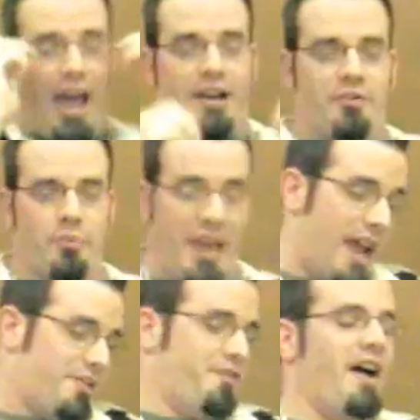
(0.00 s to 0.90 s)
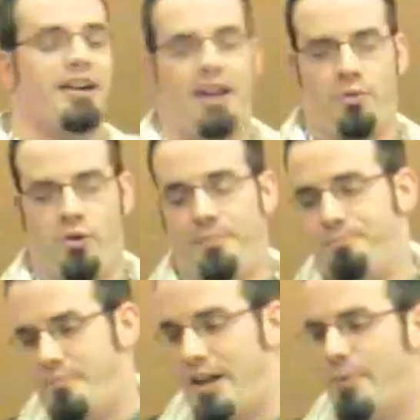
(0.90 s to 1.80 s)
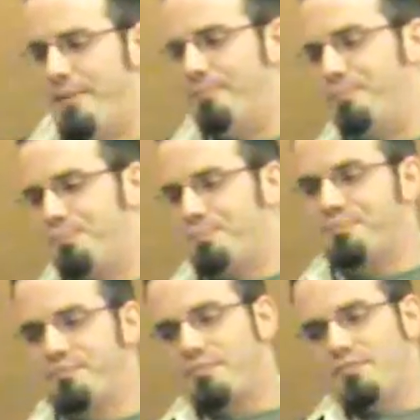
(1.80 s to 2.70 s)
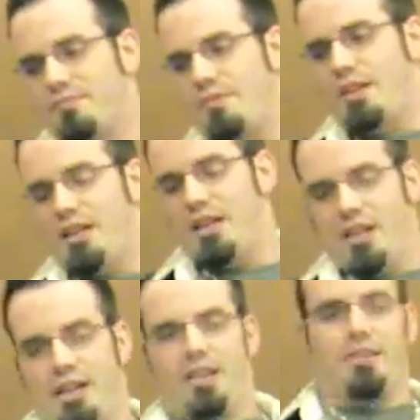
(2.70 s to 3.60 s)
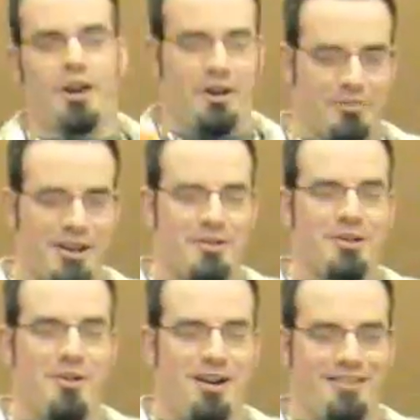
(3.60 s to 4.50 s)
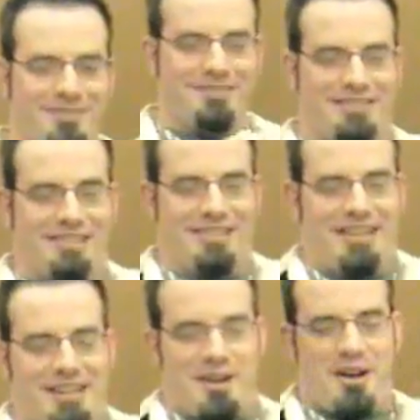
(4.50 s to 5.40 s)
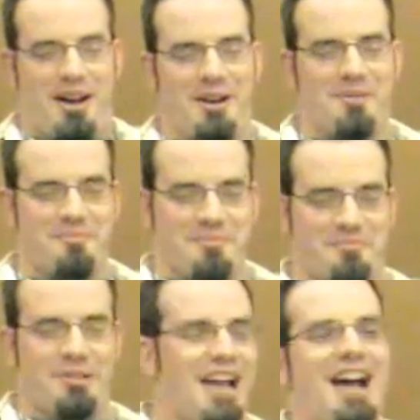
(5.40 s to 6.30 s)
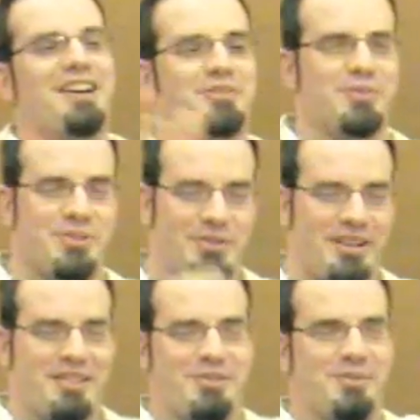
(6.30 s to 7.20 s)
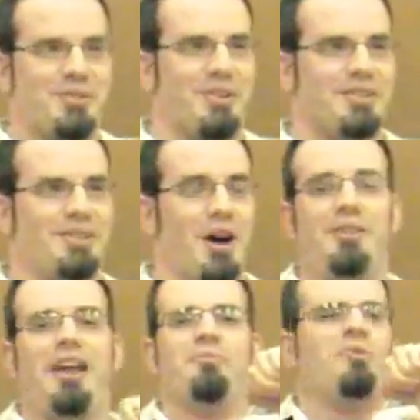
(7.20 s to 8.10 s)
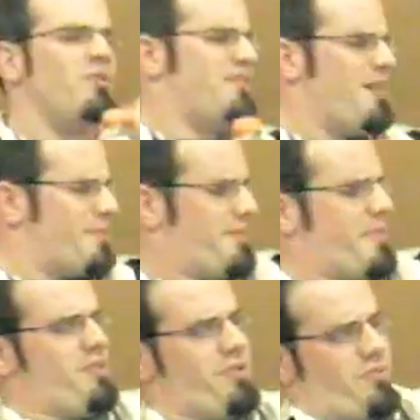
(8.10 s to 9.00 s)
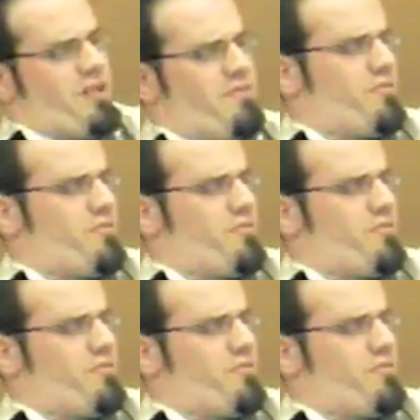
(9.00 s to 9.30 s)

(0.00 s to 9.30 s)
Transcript: And we had to fight, and I won. Anyway. There could be only one. But yeah, true story, true story. So, okay, what time is it, by the way?